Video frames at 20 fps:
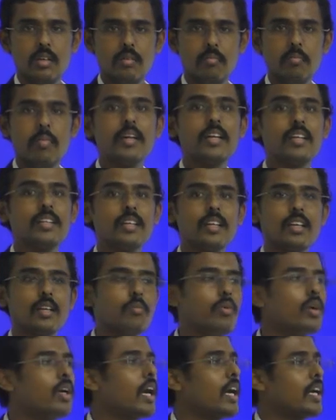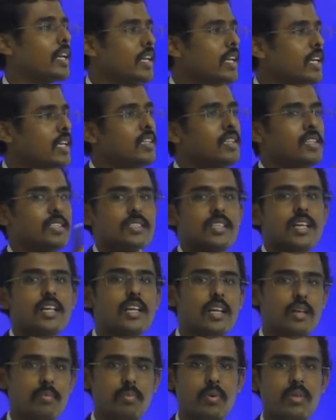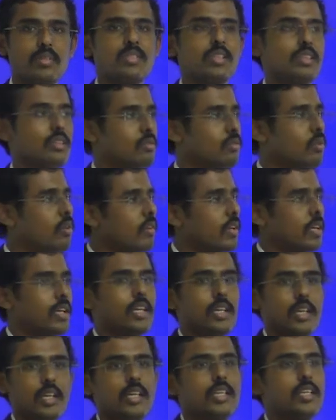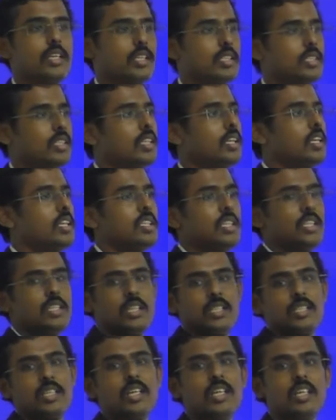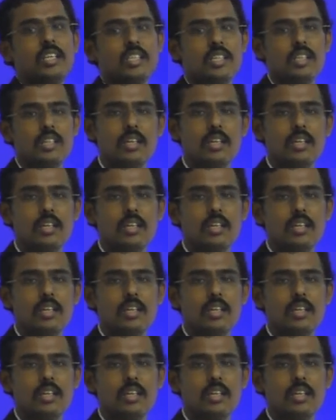But in the remote, I need this channel pressing over, it receives the send is,